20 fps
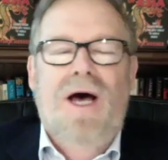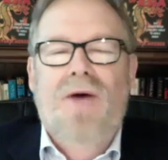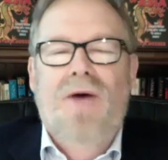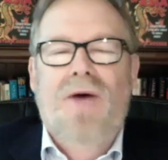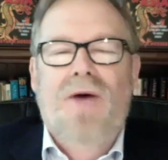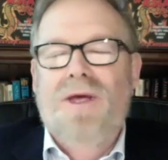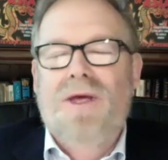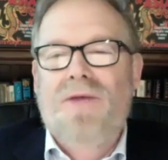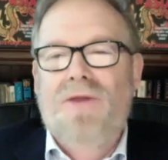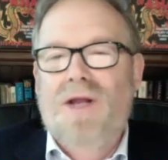
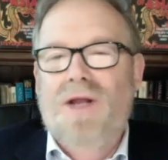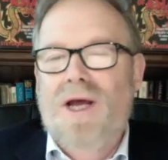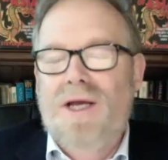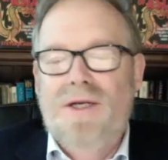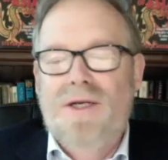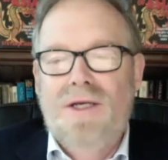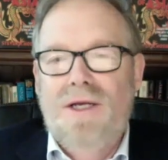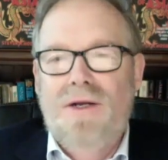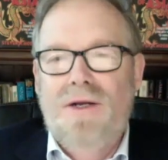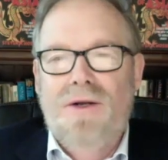in the
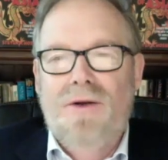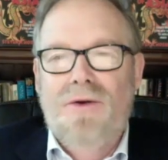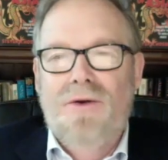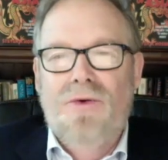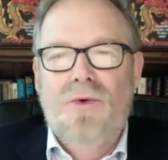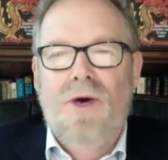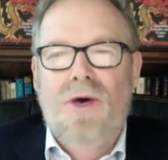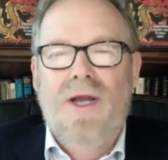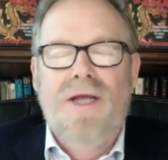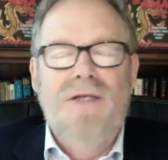
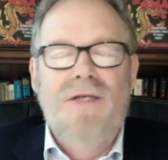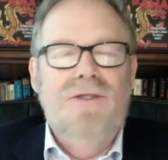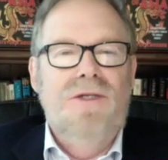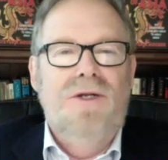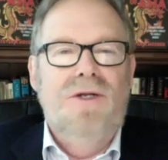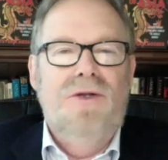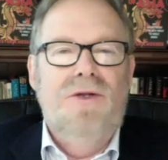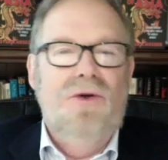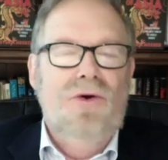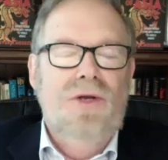1920s
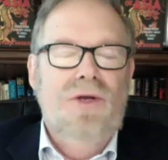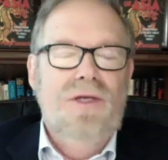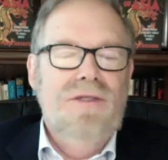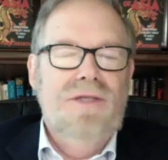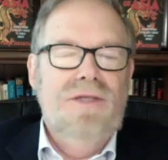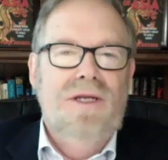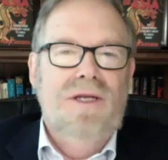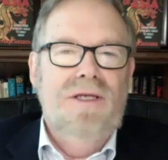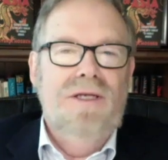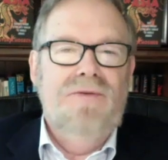and 30s,
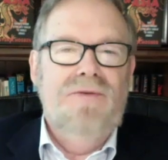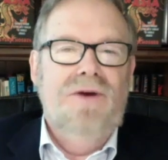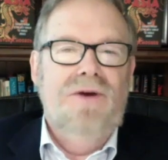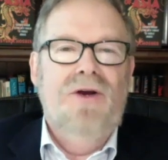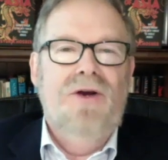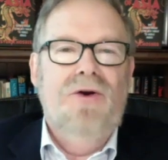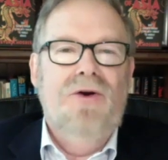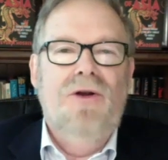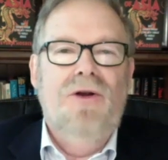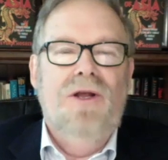in his
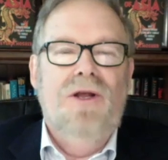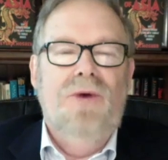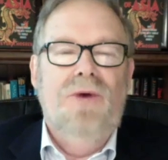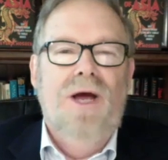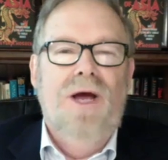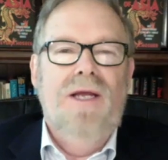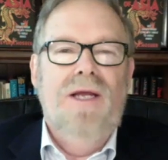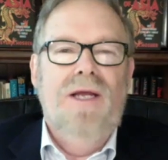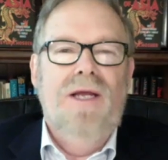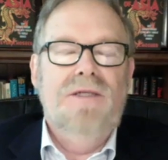very early
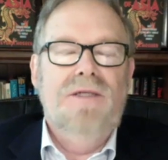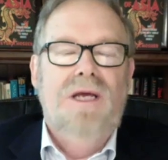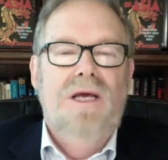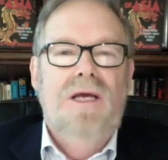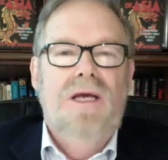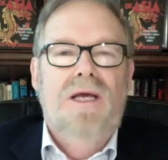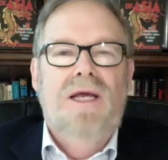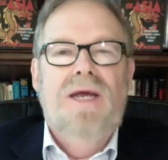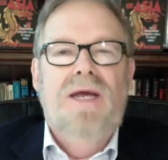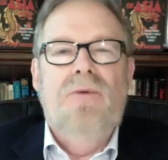writings,
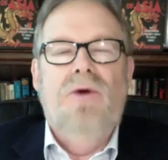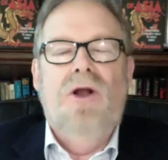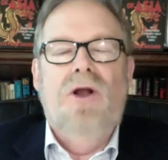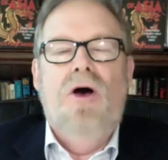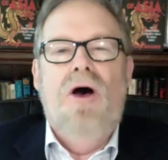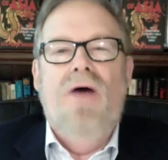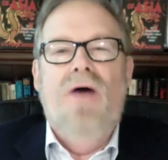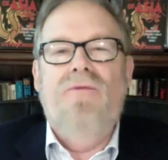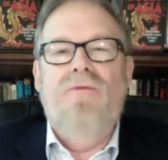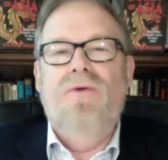he would
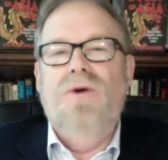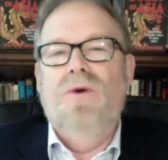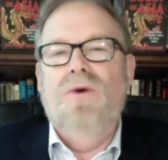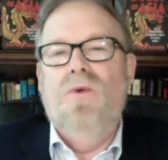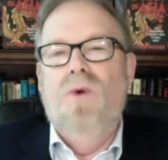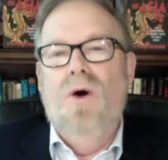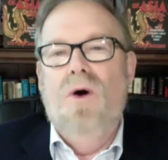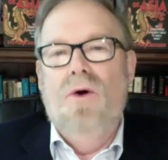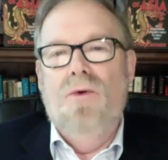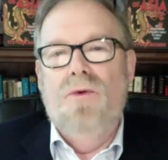often
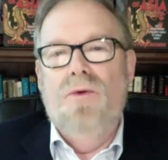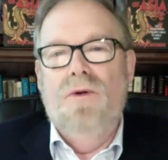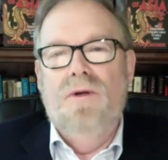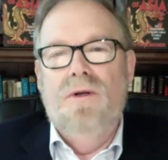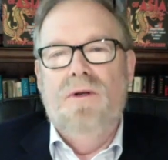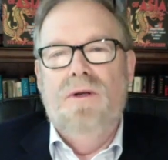quote